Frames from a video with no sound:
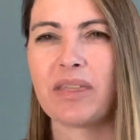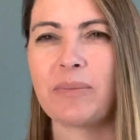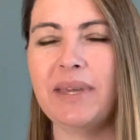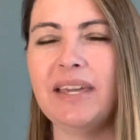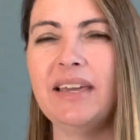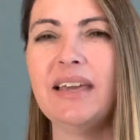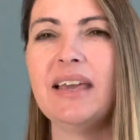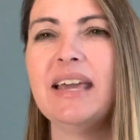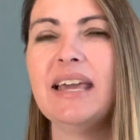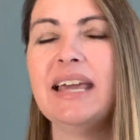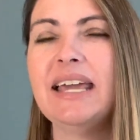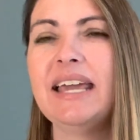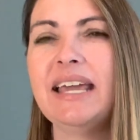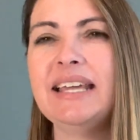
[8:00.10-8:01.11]
me.
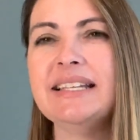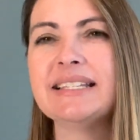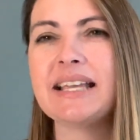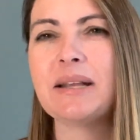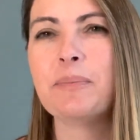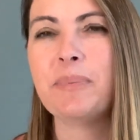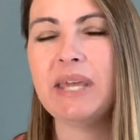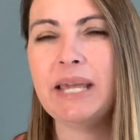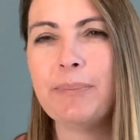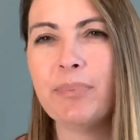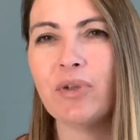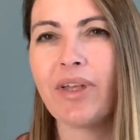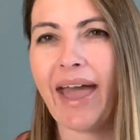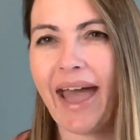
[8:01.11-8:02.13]
He said,
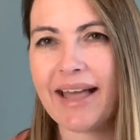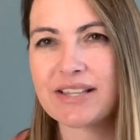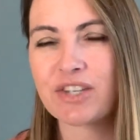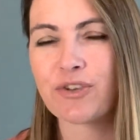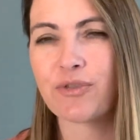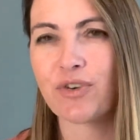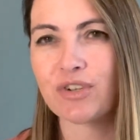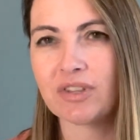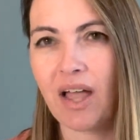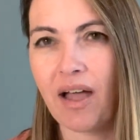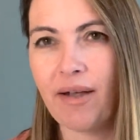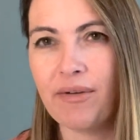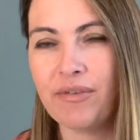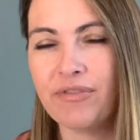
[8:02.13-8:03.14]
people ask for
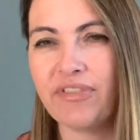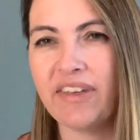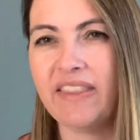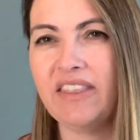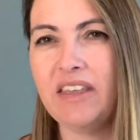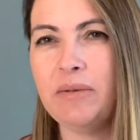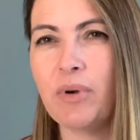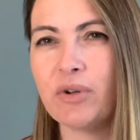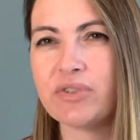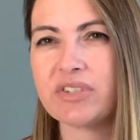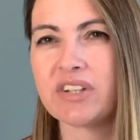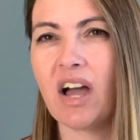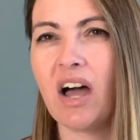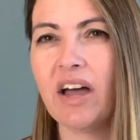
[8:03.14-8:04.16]
love in the
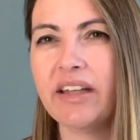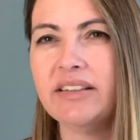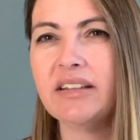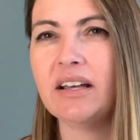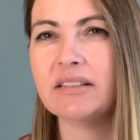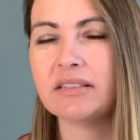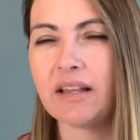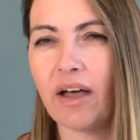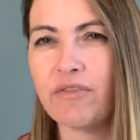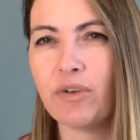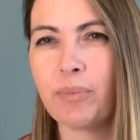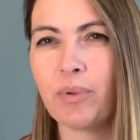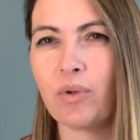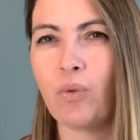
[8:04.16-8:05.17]
most
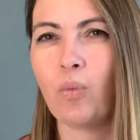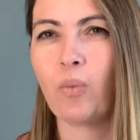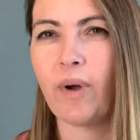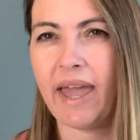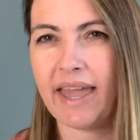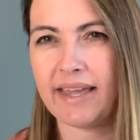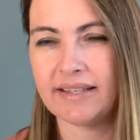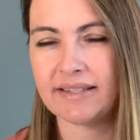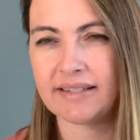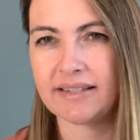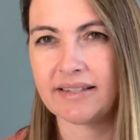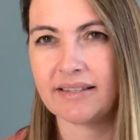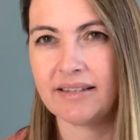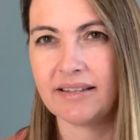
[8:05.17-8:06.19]
unlovable ways.